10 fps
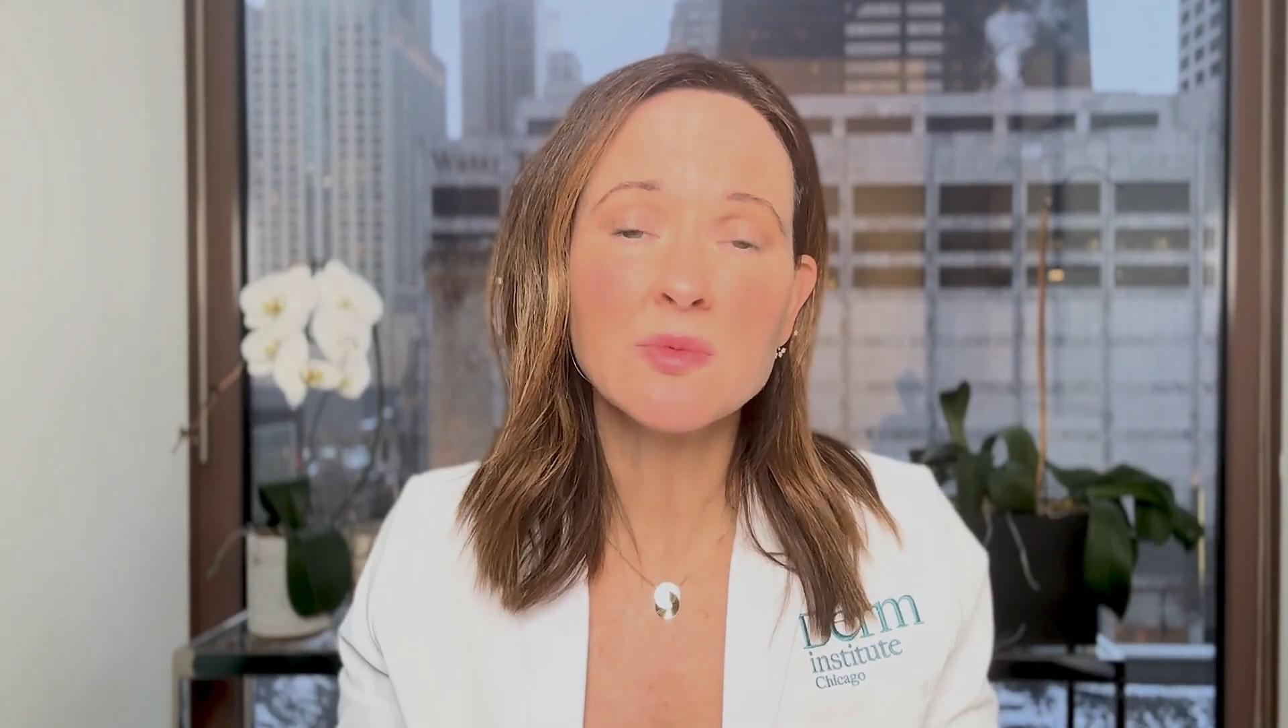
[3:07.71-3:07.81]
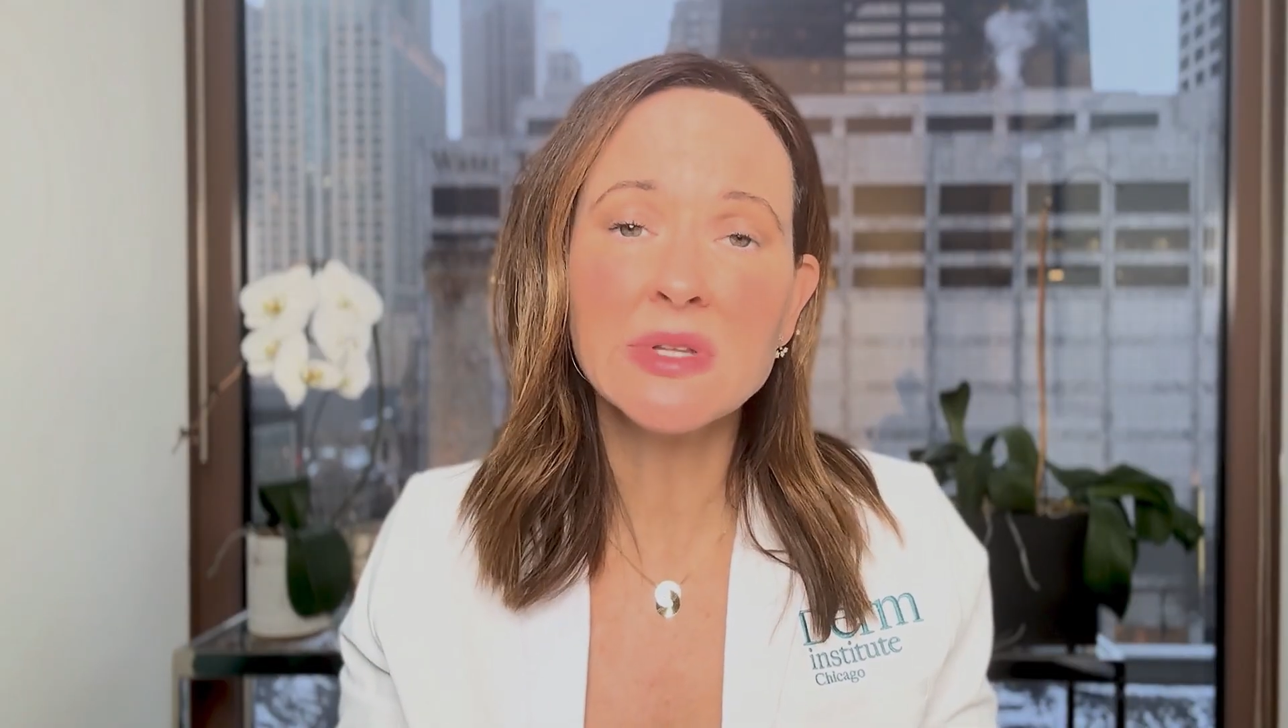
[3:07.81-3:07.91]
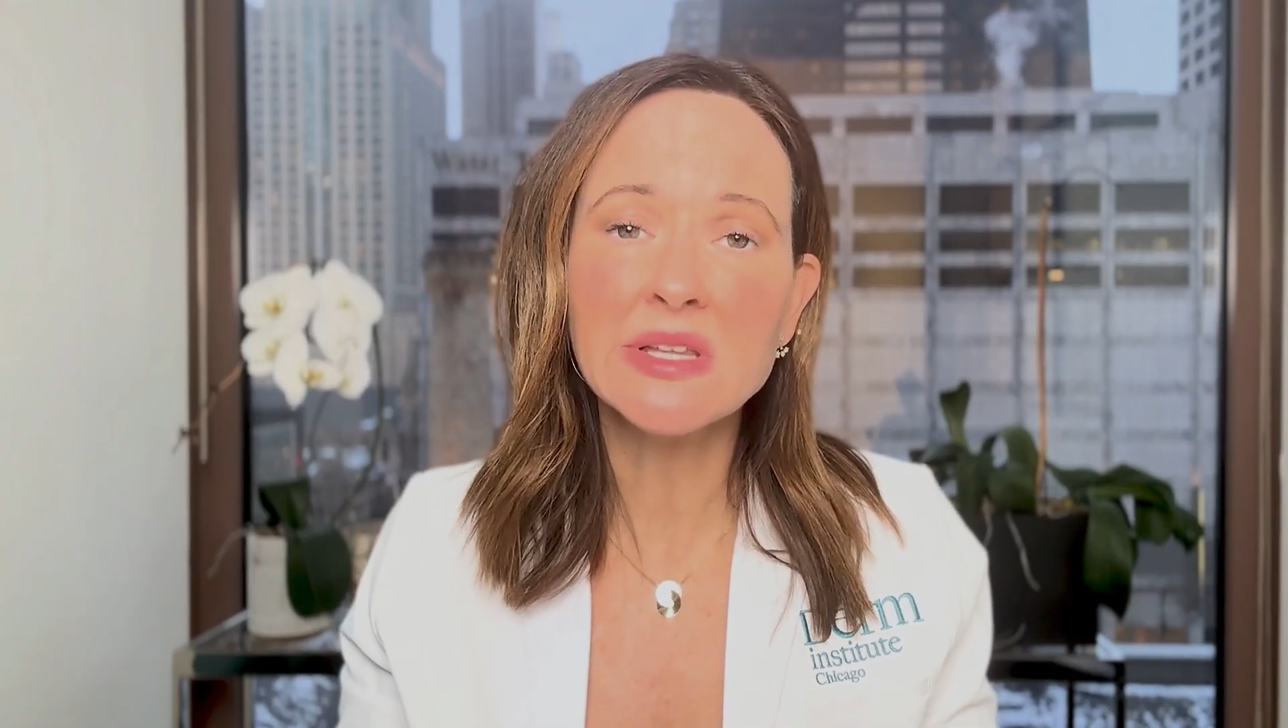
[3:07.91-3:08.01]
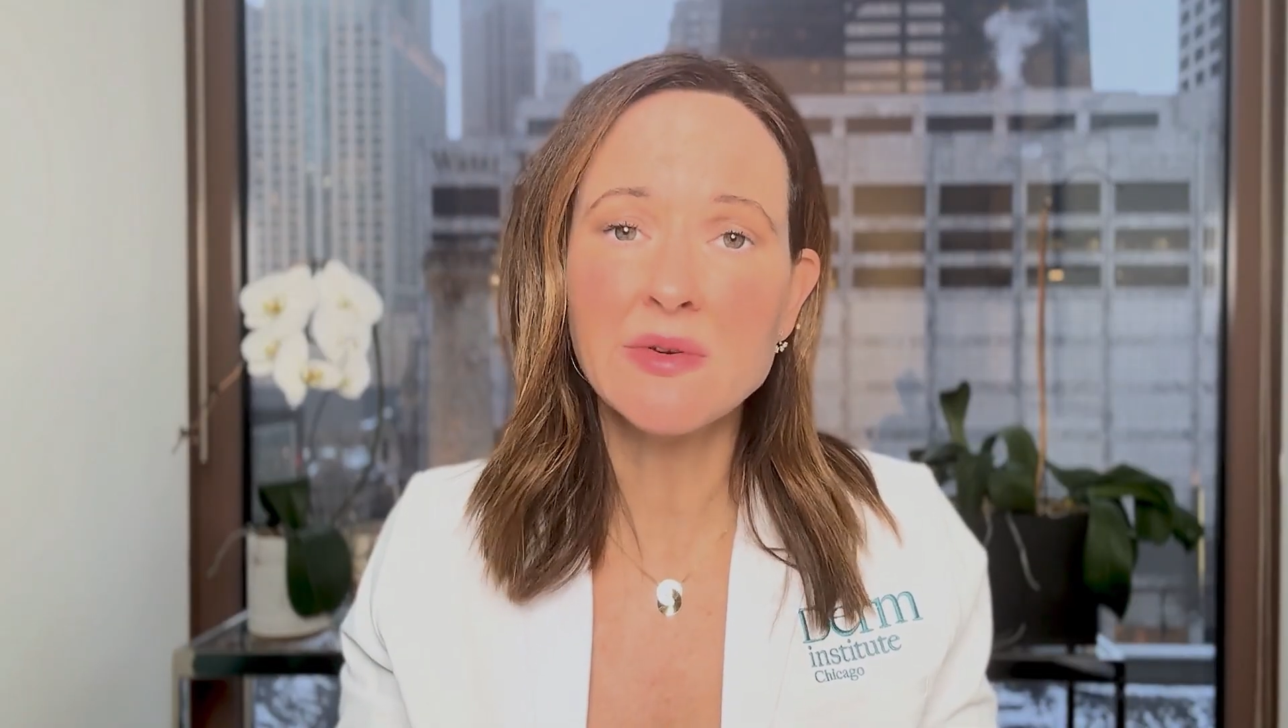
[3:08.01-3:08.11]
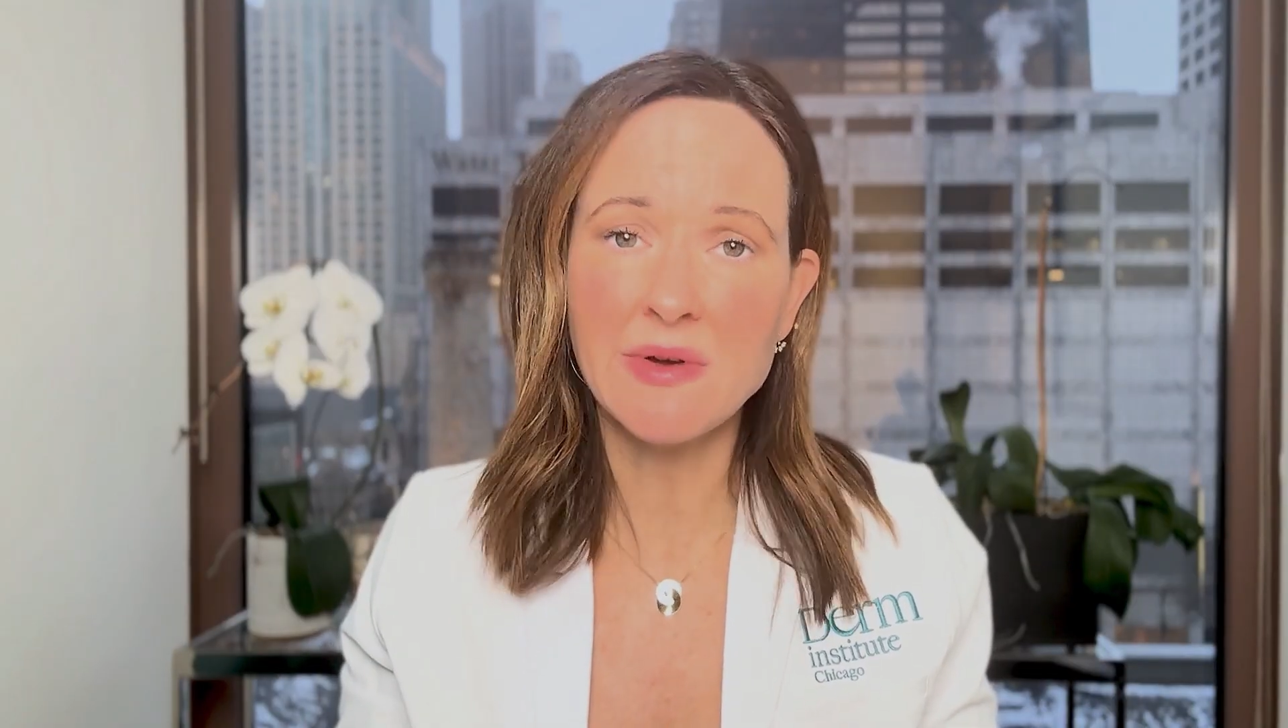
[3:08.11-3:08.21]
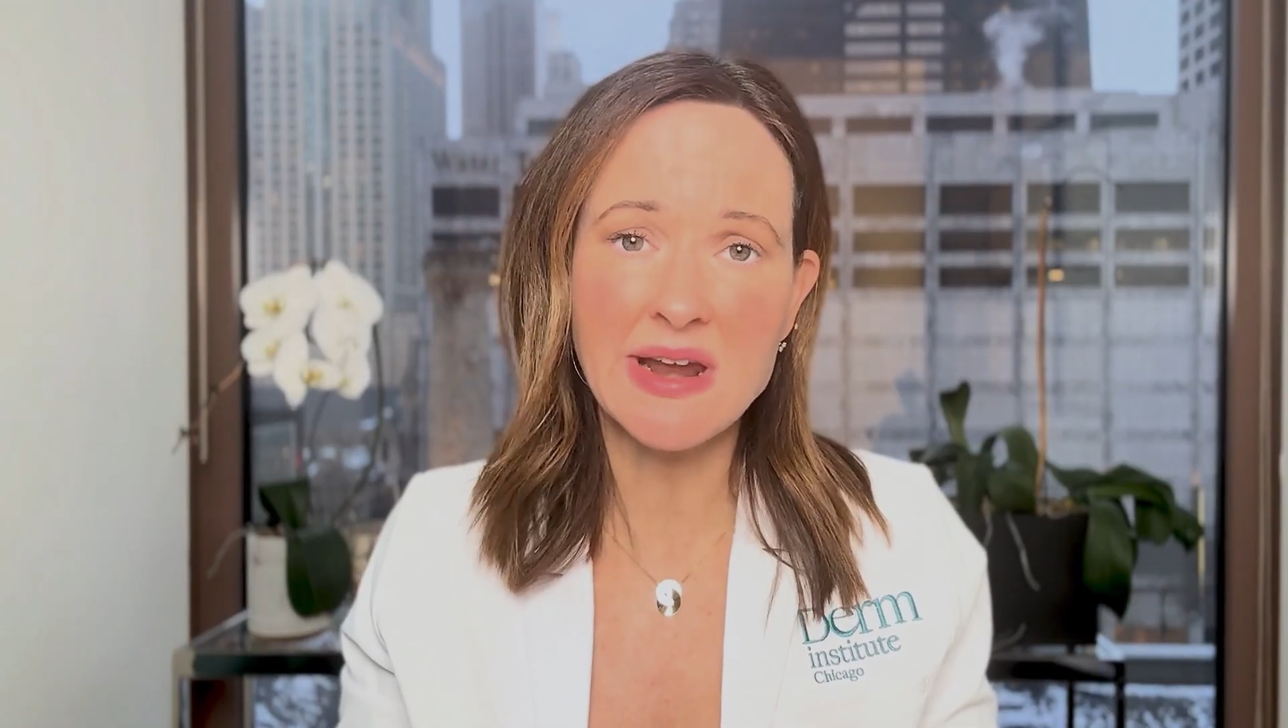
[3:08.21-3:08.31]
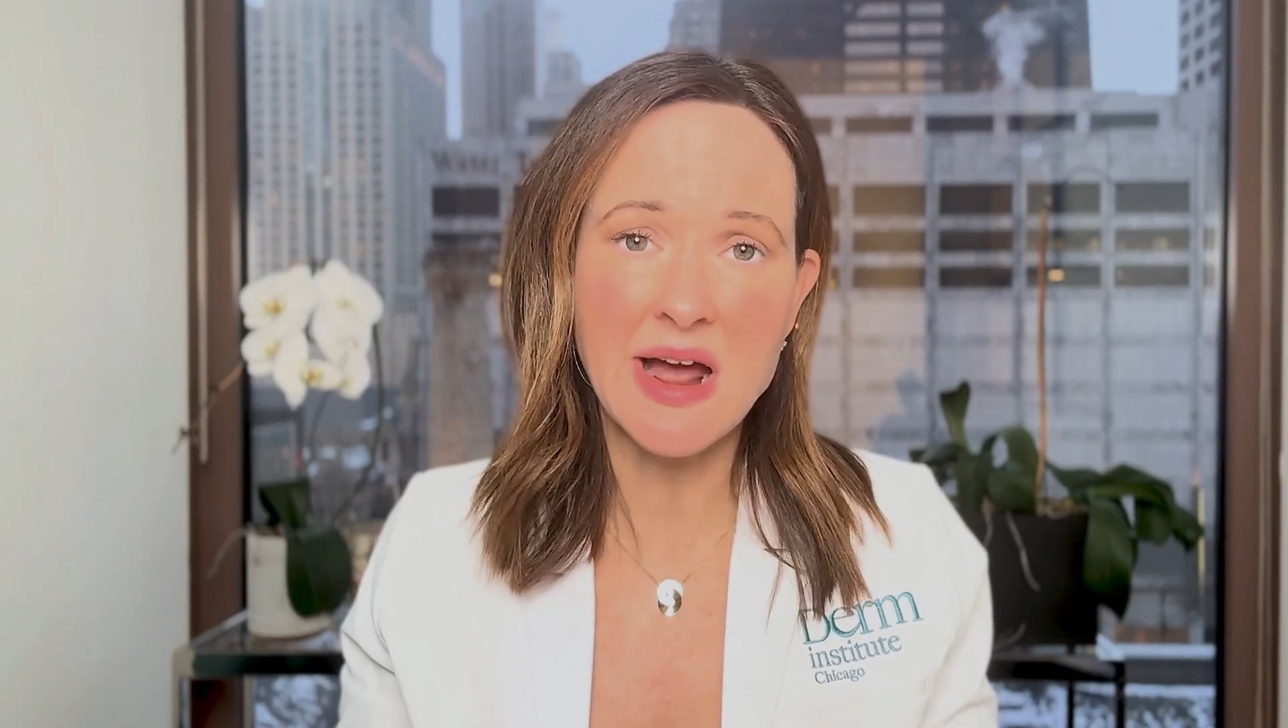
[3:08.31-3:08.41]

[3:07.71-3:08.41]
really great